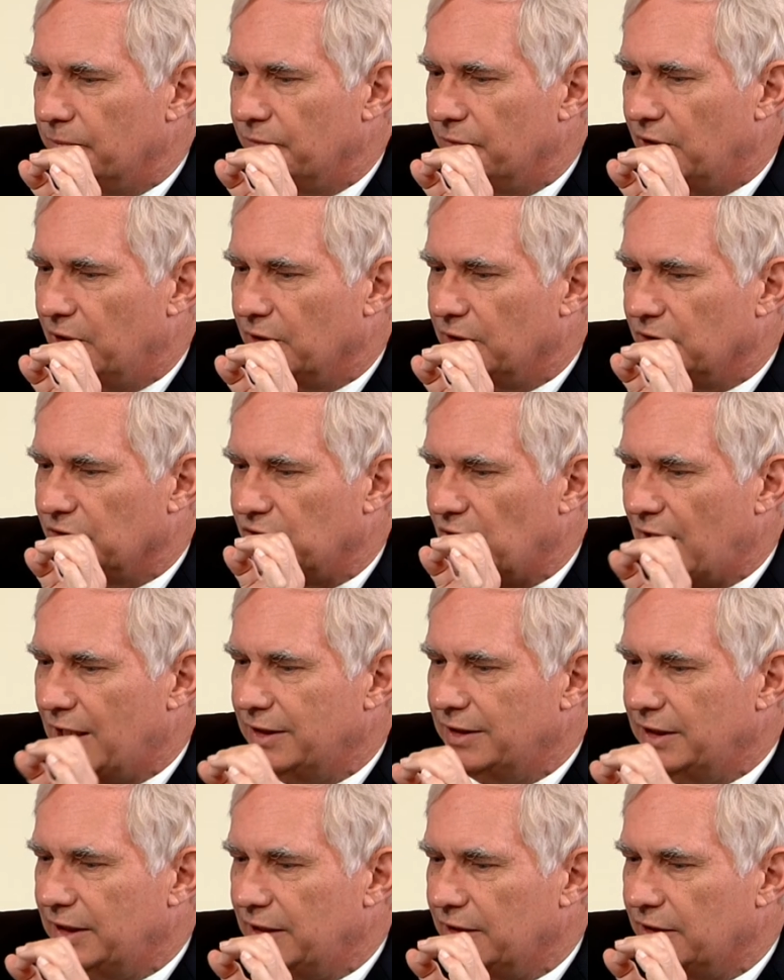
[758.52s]
this
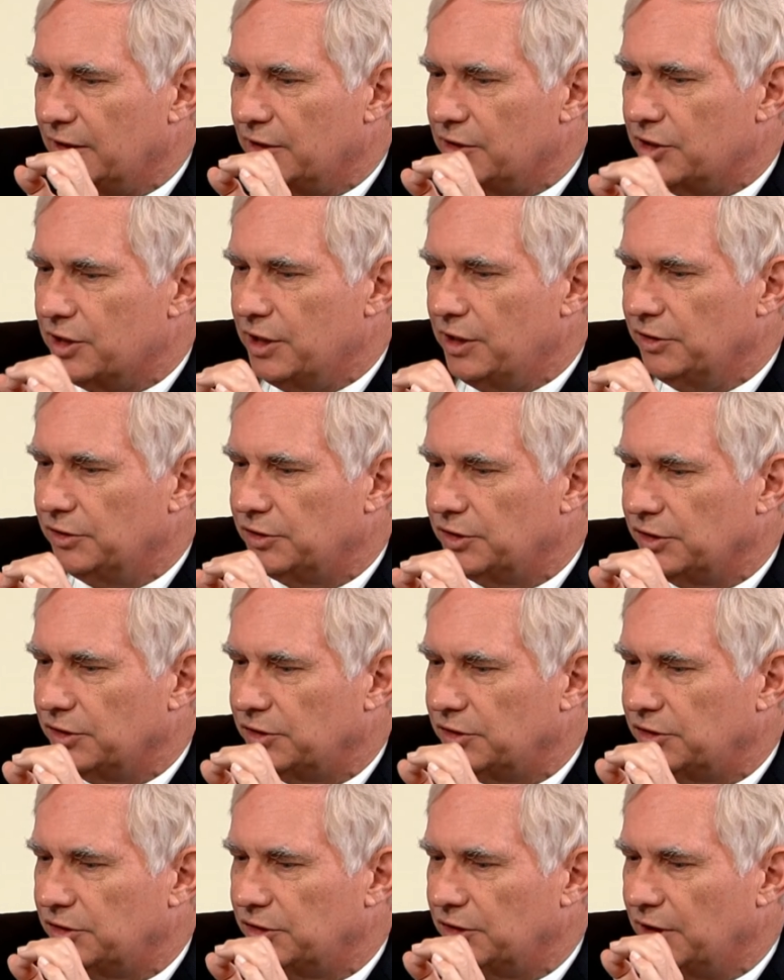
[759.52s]
idea that
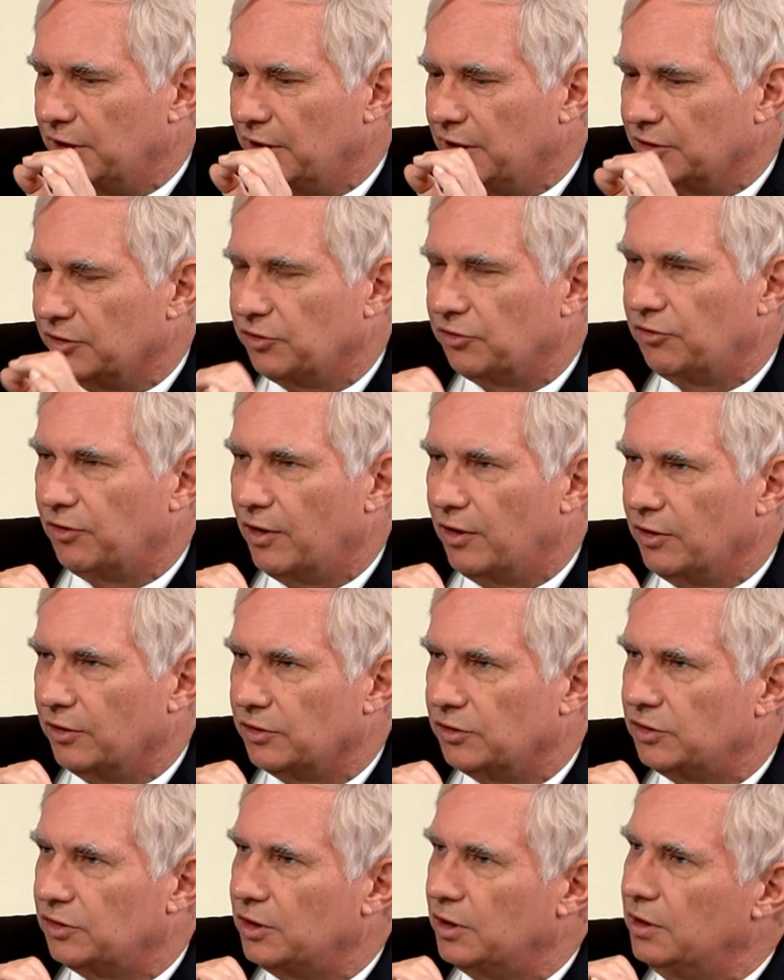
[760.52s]
Jesus is
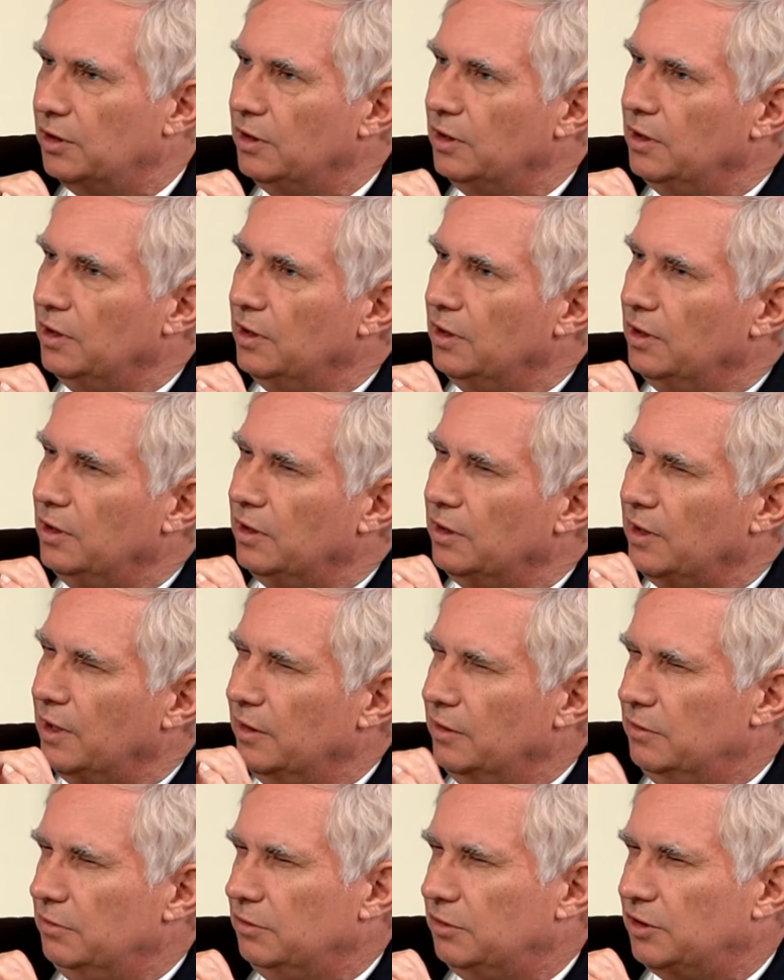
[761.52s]
first
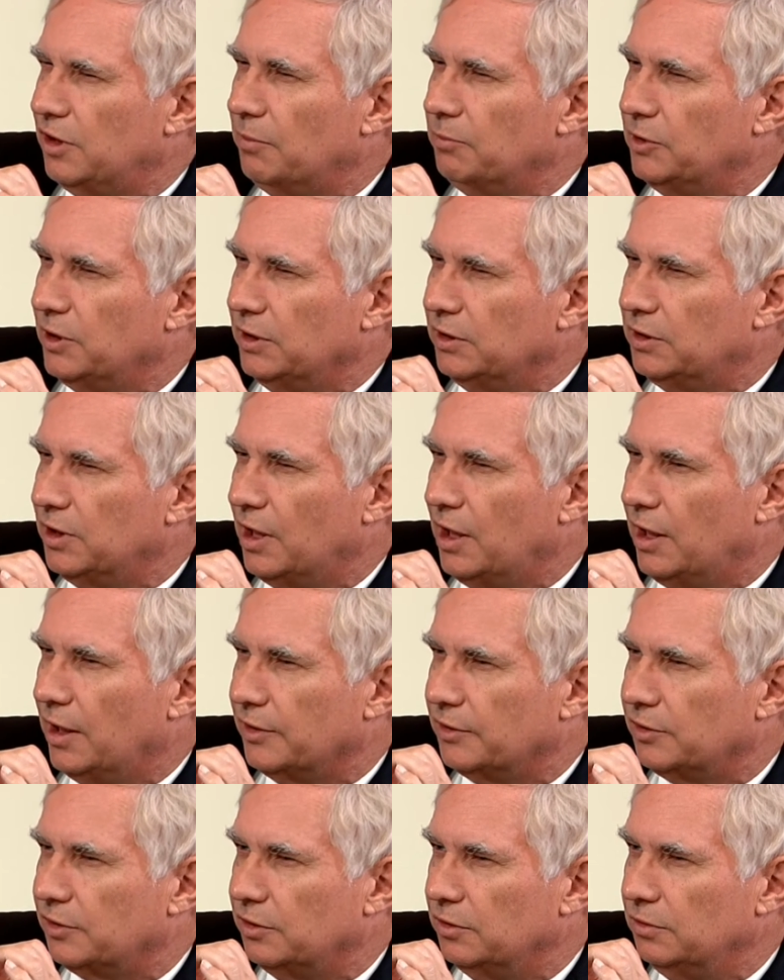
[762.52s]
can do something to
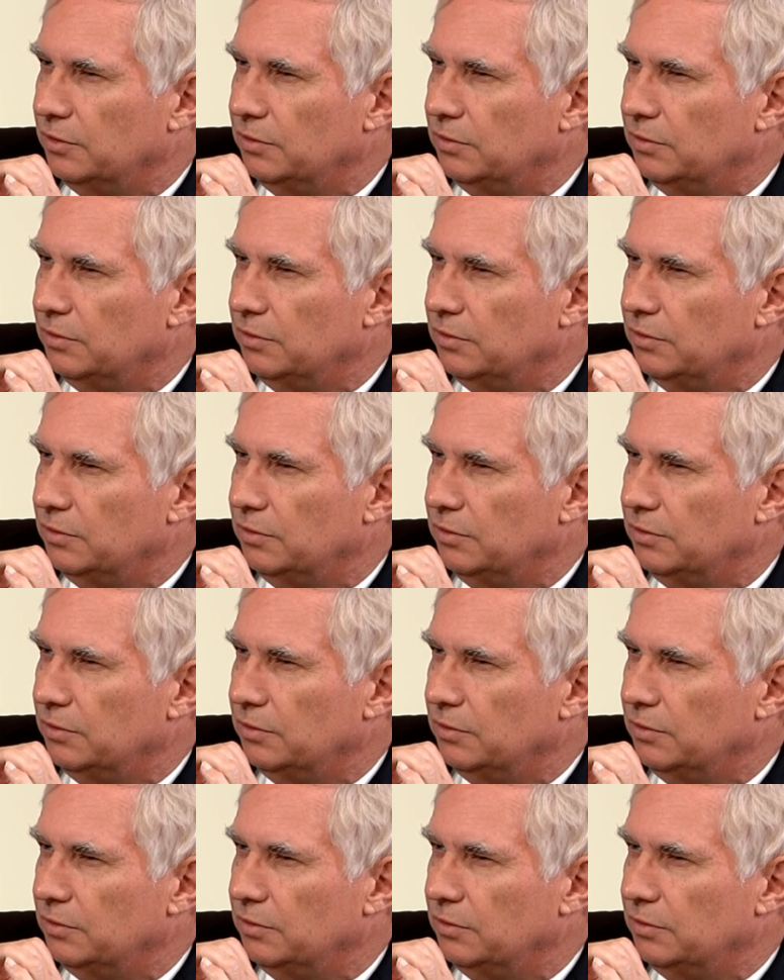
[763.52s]
us.